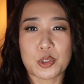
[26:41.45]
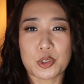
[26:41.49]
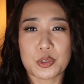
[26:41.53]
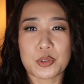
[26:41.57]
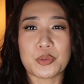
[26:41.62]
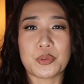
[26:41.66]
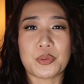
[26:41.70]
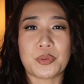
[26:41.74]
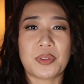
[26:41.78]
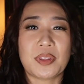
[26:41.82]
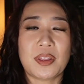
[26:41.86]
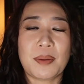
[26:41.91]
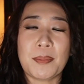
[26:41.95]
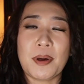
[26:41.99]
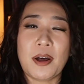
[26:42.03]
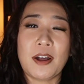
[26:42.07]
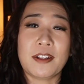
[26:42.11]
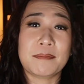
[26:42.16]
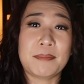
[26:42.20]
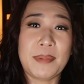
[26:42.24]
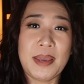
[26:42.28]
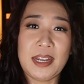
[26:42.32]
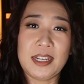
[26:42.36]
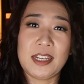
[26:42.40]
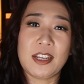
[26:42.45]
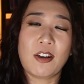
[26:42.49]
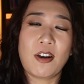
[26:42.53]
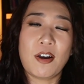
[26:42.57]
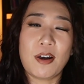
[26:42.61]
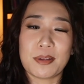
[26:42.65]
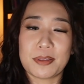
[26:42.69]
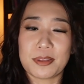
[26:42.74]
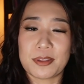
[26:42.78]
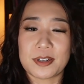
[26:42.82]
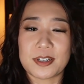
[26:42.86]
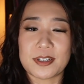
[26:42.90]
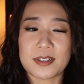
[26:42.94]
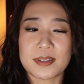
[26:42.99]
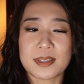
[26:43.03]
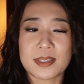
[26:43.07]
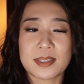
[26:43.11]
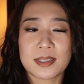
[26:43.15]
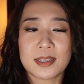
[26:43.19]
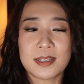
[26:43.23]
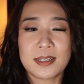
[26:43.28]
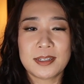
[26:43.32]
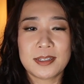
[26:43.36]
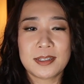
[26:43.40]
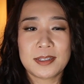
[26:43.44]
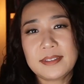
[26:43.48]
truth among many authors.